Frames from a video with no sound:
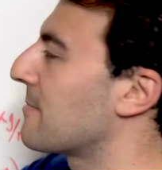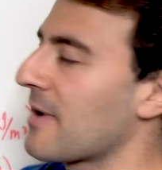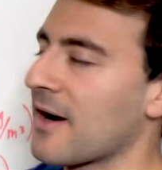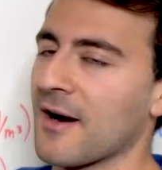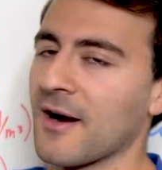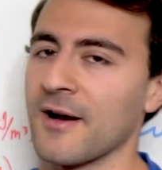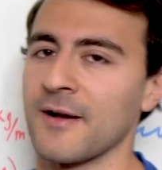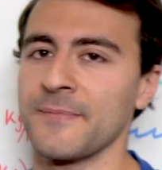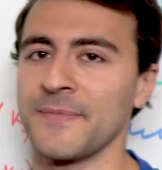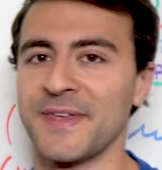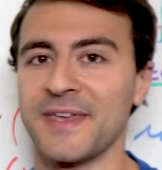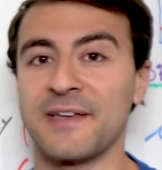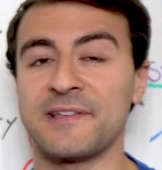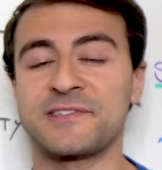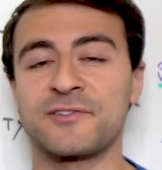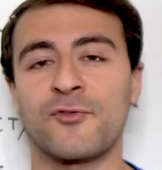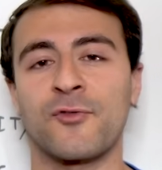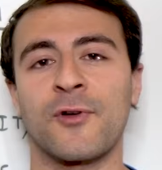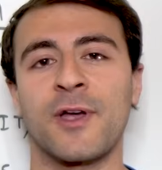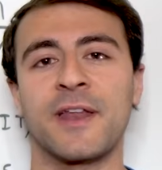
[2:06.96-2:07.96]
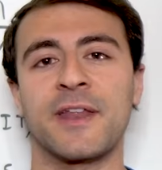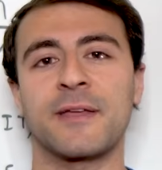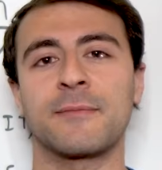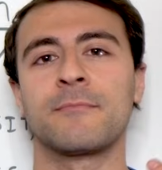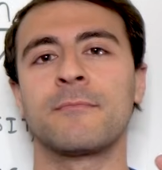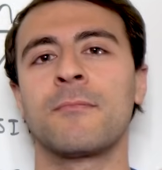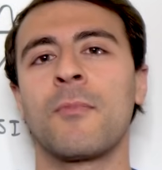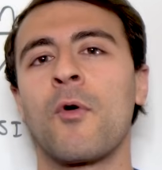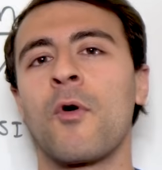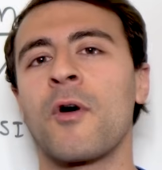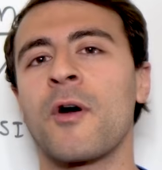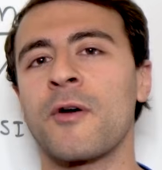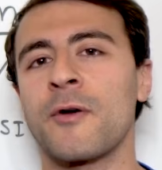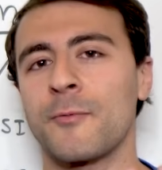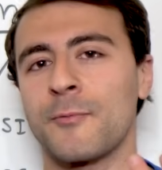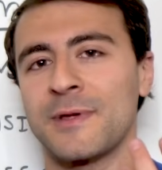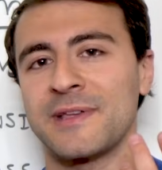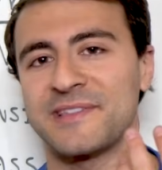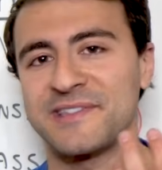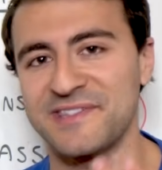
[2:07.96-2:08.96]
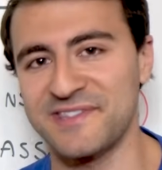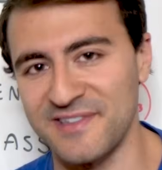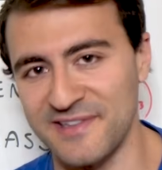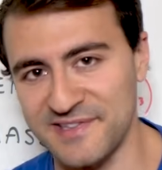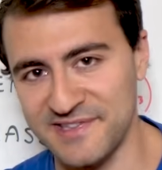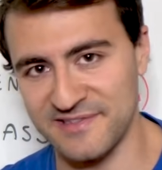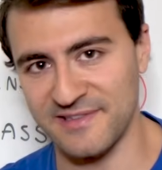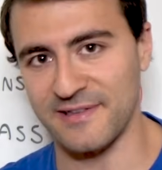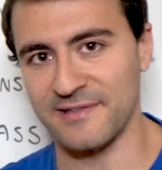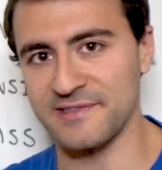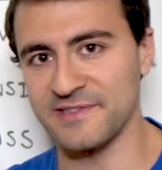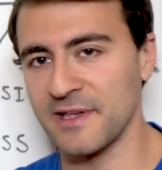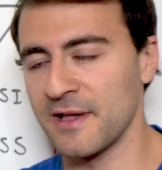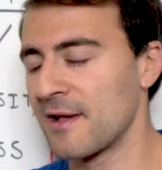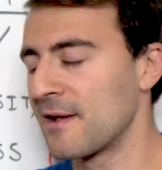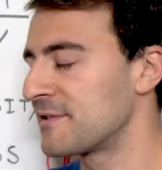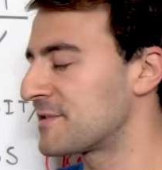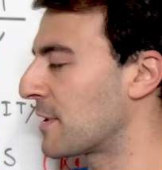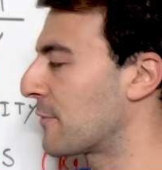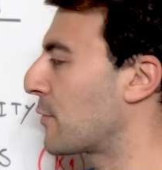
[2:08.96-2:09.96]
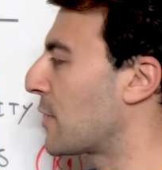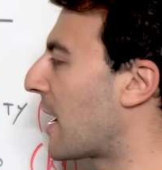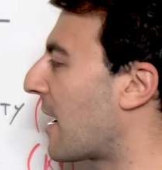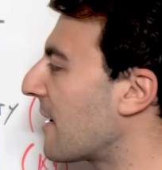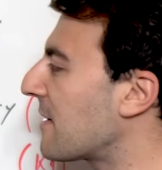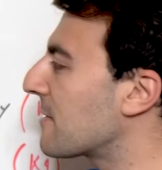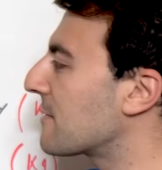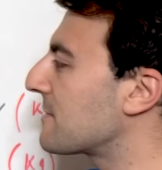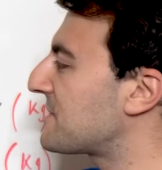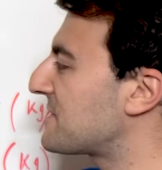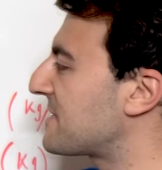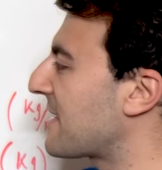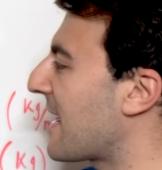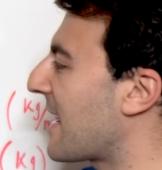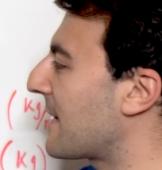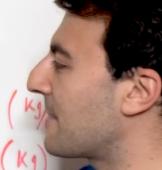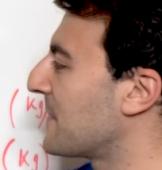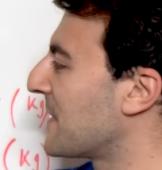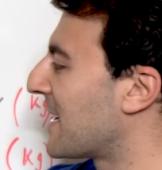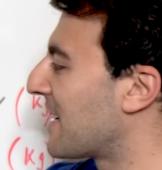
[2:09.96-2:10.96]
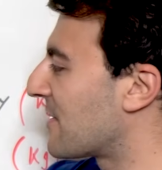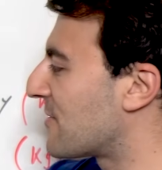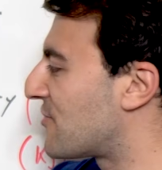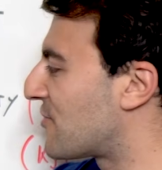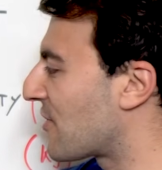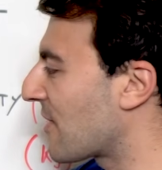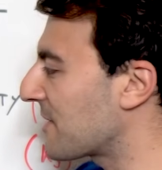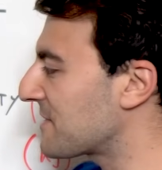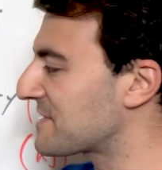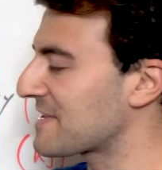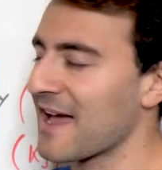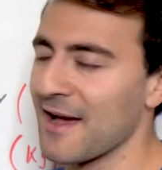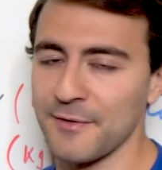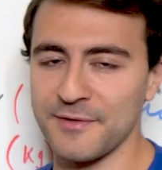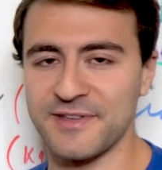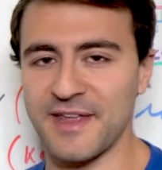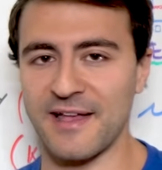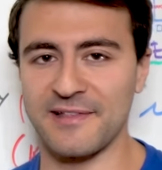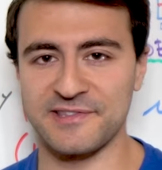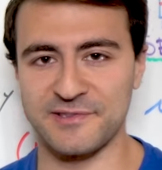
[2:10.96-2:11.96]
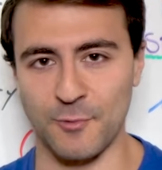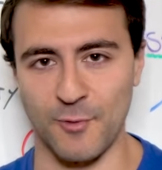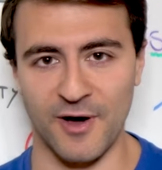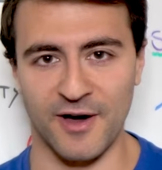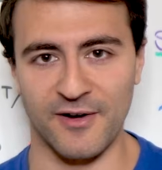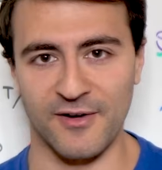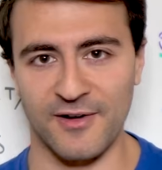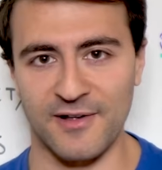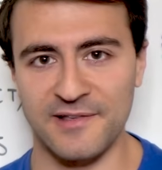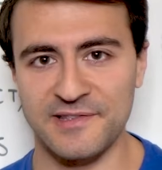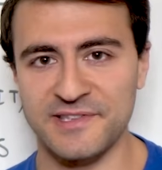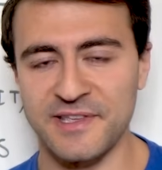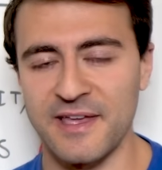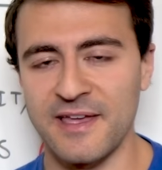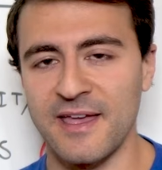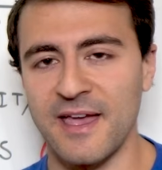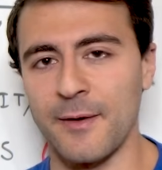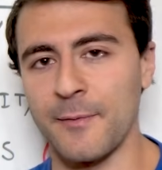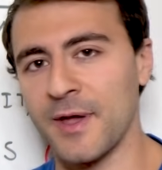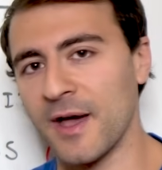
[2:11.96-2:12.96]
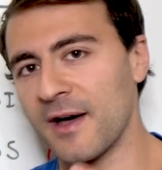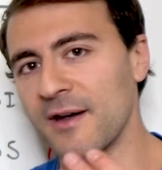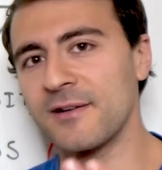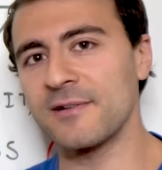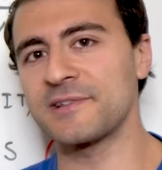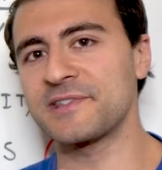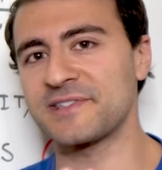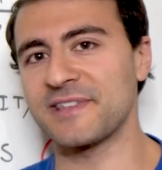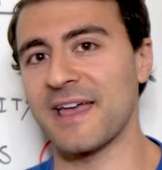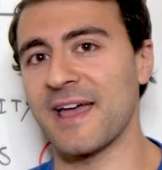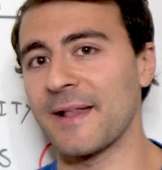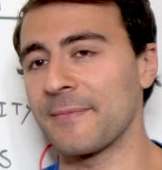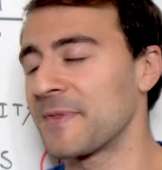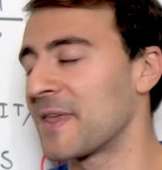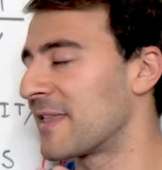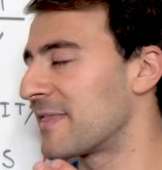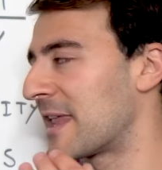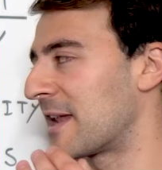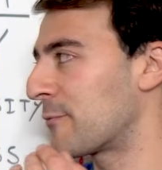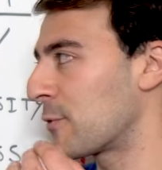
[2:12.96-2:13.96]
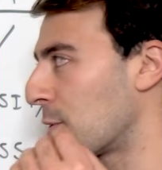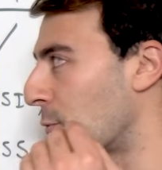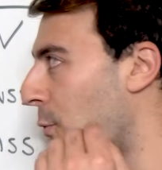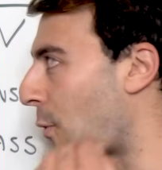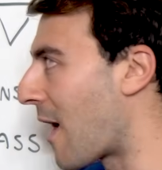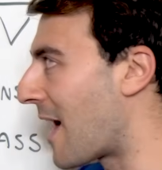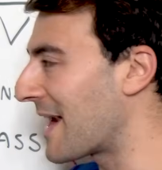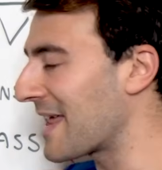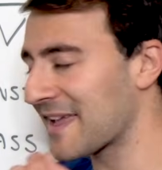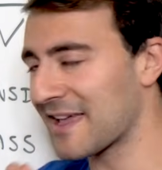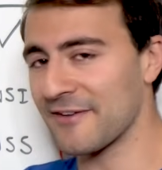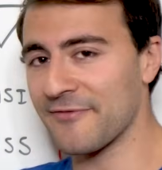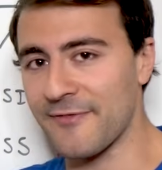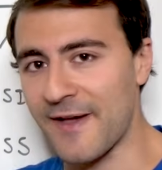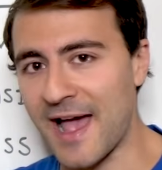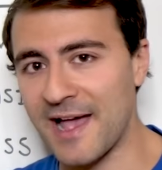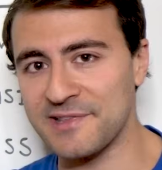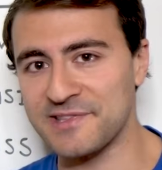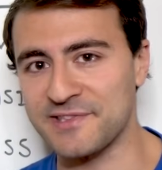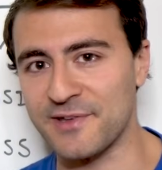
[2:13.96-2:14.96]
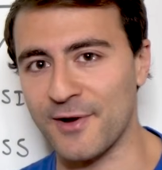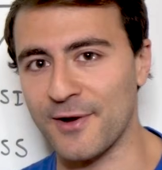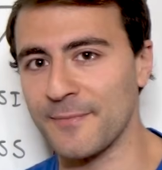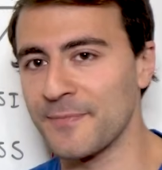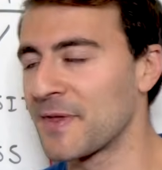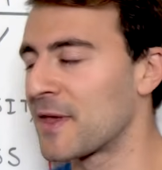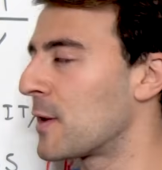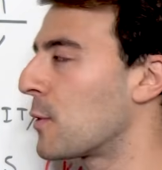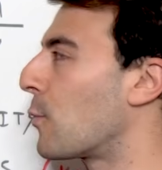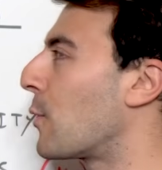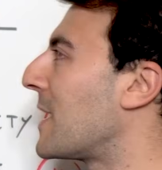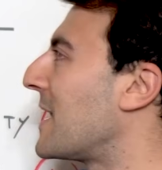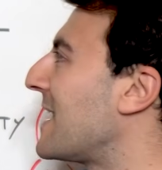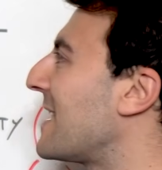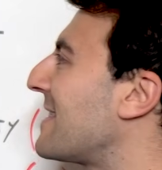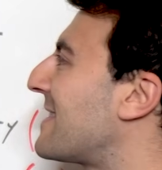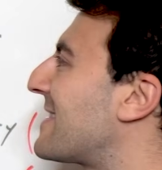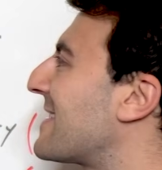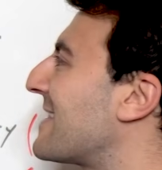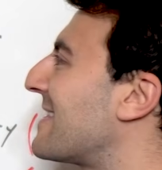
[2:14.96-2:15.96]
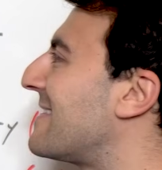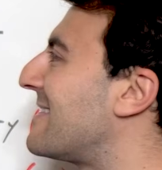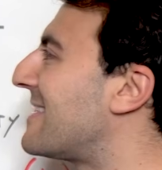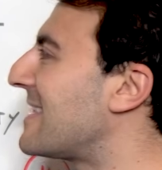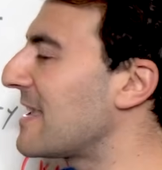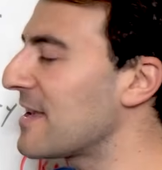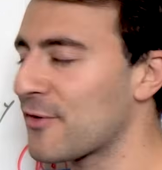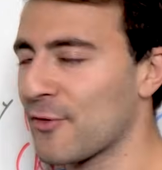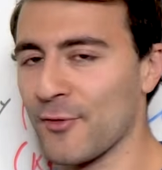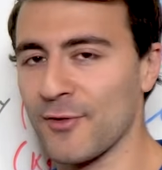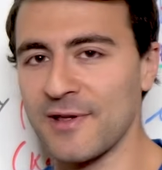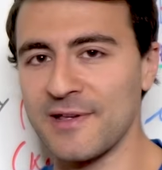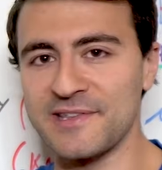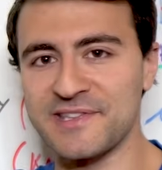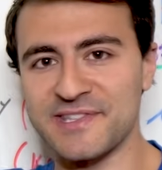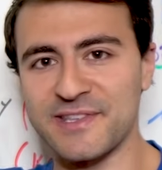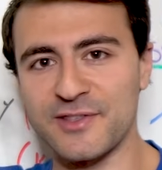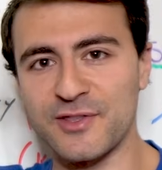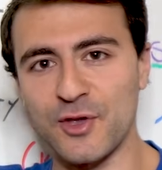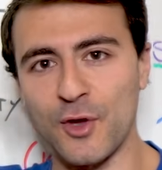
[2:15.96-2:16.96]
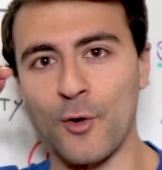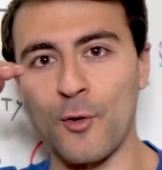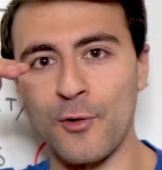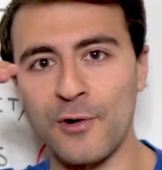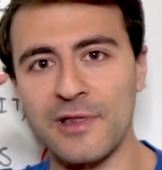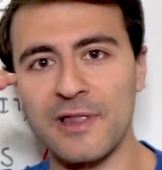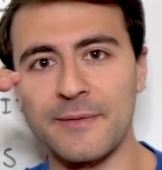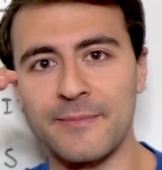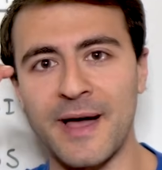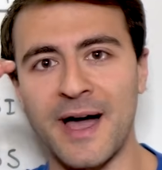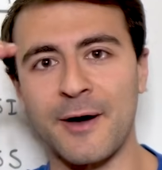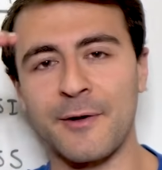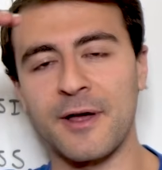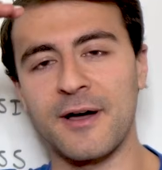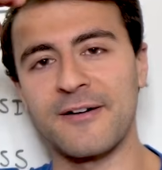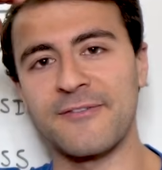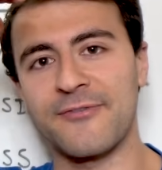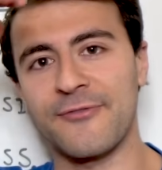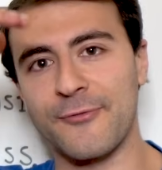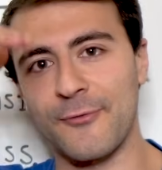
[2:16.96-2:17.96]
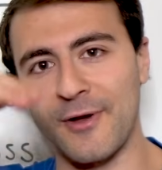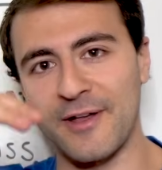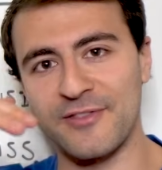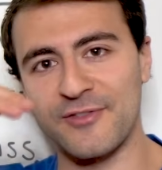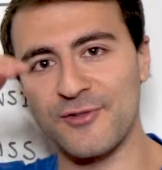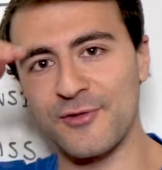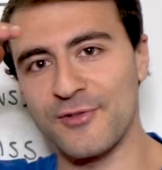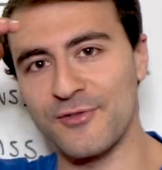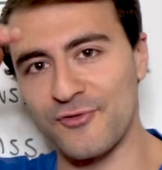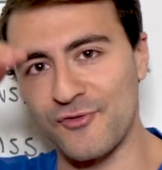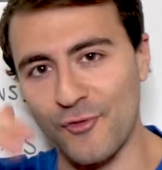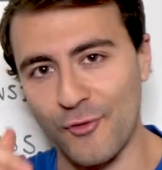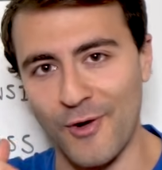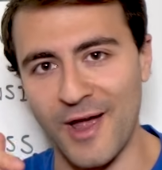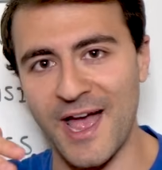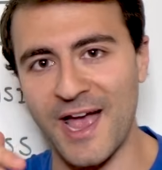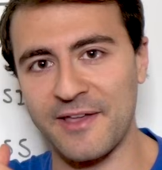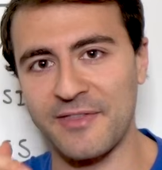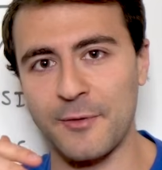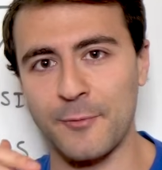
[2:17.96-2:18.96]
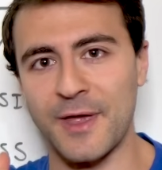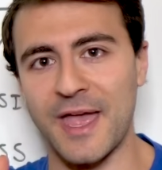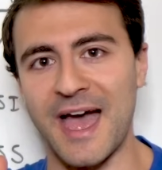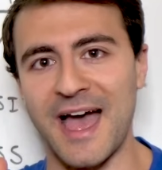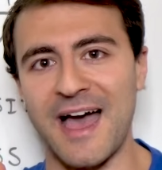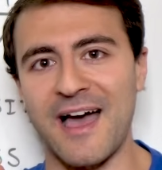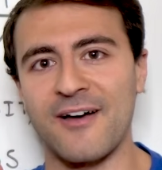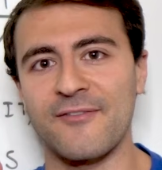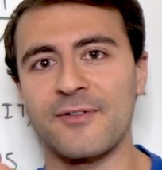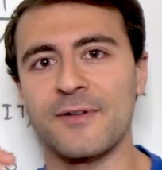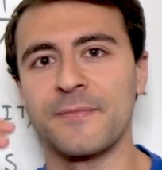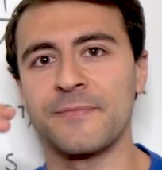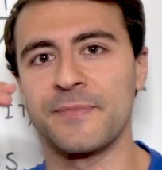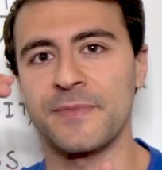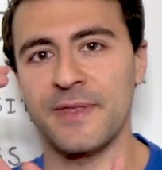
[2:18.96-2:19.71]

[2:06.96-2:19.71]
bar is creating more resistance. So if we understand just how dense water is, and we understand that if we want to get faster, we need to decrease the total amount of frontal drag that we have